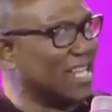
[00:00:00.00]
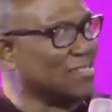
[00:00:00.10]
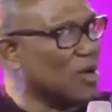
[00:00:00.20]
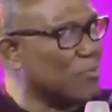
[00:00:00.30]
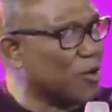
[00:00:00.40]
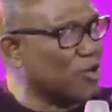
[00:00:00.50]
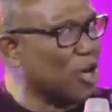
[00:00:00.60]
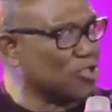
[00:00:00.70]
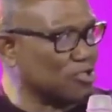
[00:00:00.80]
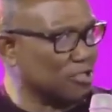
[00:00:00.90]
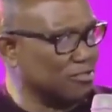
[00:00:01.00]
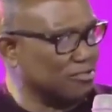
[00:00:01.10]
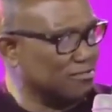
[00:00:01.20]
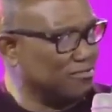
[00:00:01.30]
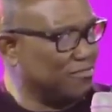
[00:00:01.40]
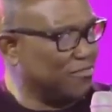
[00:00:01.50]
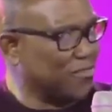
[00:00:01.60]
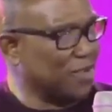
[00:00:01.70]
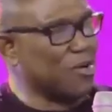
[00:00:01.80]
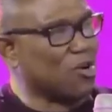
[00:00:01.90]
There's no production
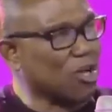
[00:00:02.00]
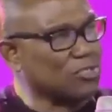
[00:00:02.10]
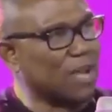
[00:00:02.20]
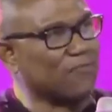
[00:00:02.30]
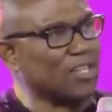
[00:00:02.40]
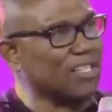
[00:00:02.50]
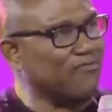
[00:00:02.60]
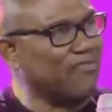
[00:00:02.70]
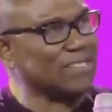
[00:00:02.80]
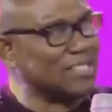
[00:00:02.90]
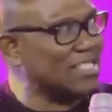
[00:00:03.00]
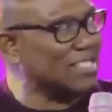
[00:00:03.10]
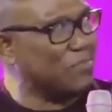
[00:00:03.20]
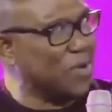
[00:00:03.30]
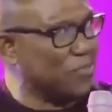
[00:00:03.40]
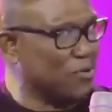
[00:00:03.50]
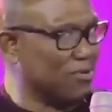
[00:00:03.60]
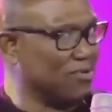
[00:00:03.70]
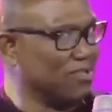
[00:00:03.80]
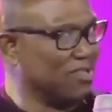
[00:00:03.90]
because you have not invested in the people.